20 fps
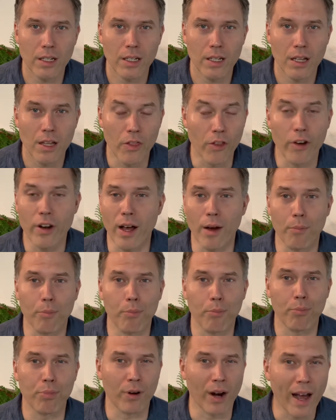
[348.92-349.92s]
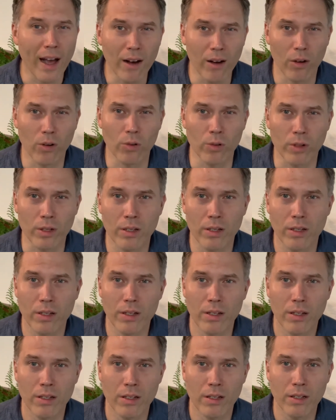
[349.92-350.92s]
They're not proud
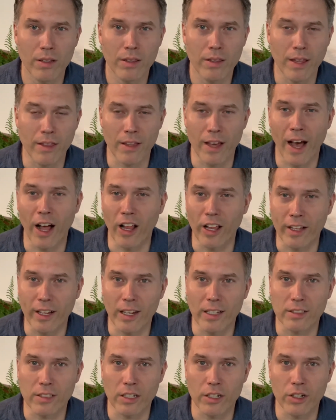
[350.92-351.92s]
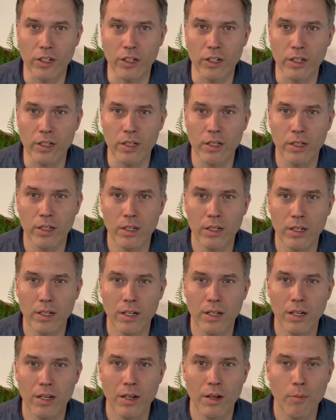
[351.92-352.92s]
that the Holocaust occurred,
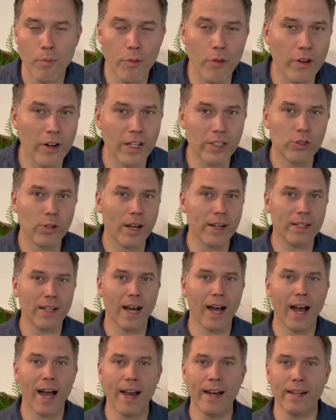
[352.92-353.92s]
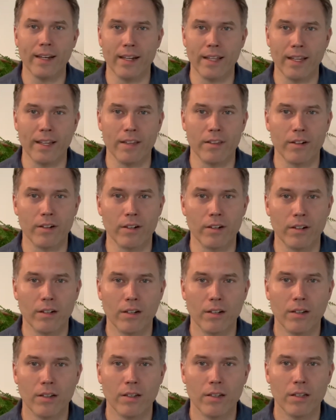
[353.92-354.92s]
but they're not trying to hide it either.
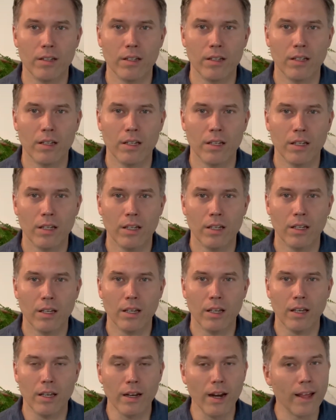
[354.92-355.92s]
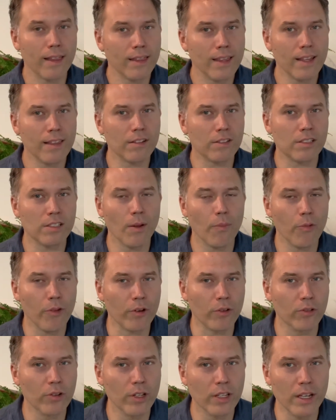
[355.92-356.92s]
And I think there's
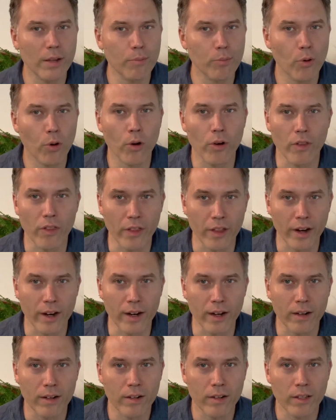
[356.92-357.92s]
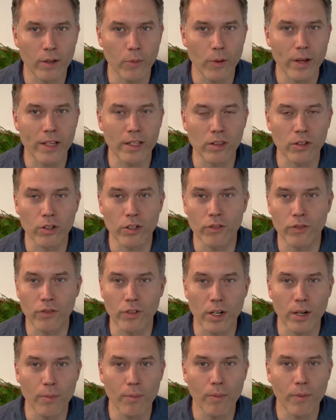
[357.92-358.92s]
something really important there that we can learn
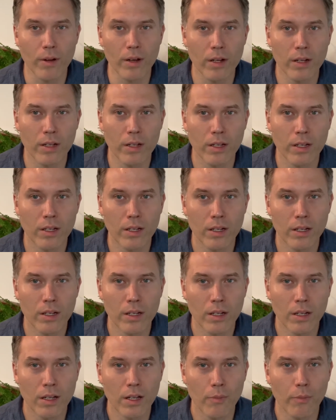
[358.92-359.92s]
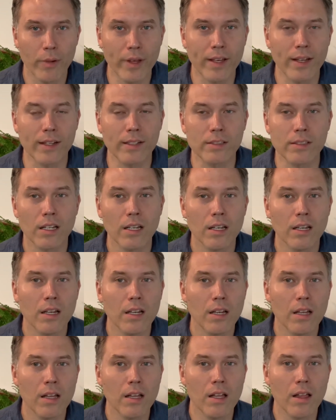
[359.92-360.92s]
from, because
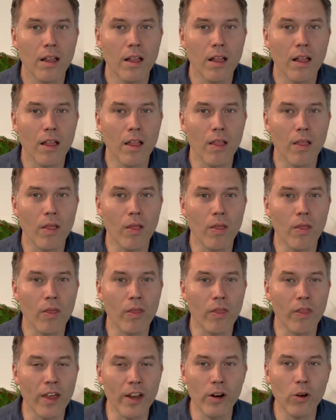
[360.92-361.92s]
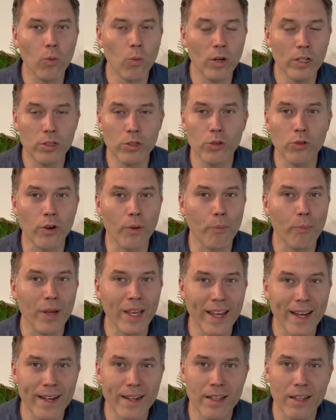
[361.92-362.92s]
they don't want to
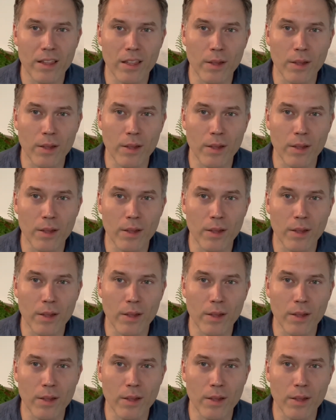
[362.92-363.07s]
repeat the